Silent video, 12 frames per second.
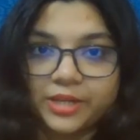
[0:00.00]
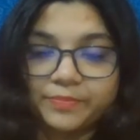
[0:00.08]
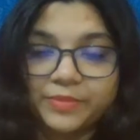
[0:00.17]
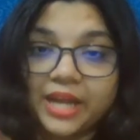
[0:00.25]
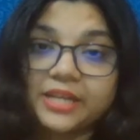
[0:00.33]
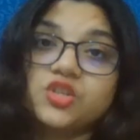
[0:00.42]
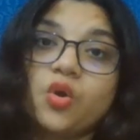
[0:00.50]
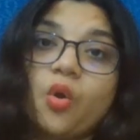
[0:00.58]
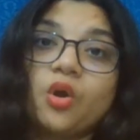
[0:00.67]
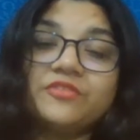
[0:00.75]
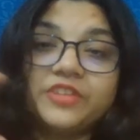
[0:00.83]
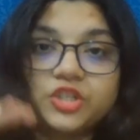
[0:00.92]
that is
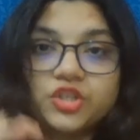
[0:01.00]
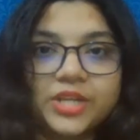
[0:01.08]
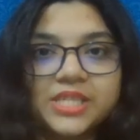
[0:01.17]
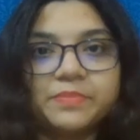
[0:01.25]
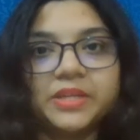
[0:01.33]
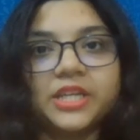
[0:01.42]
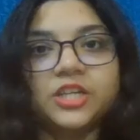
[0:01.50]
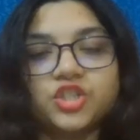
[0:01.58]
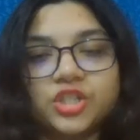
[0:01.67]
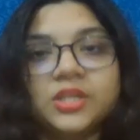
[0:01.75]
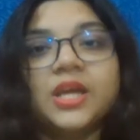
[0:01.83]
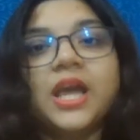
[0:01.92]
on which
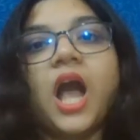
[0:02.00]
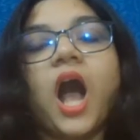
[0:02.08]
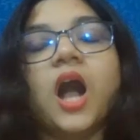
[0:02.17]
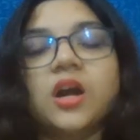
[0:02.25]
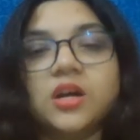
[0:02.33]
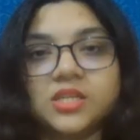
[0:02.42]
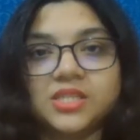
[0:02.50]
respiration occurs.